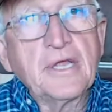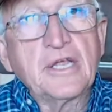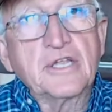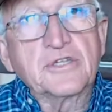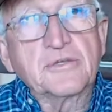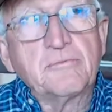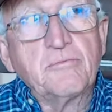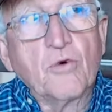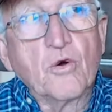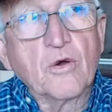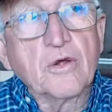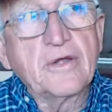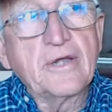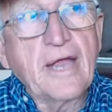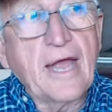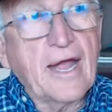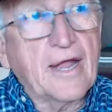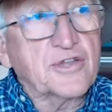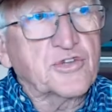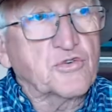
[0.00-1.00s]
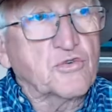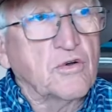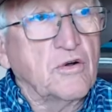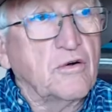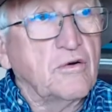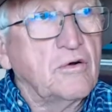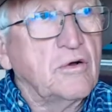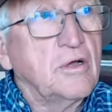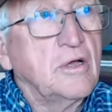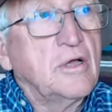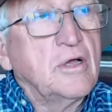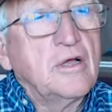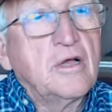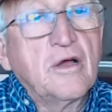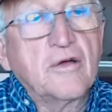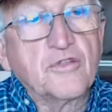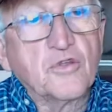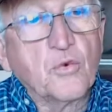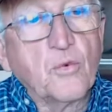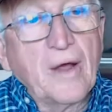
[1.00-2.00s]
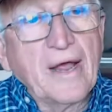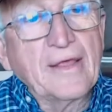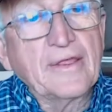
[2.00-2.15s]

it's more natural of the way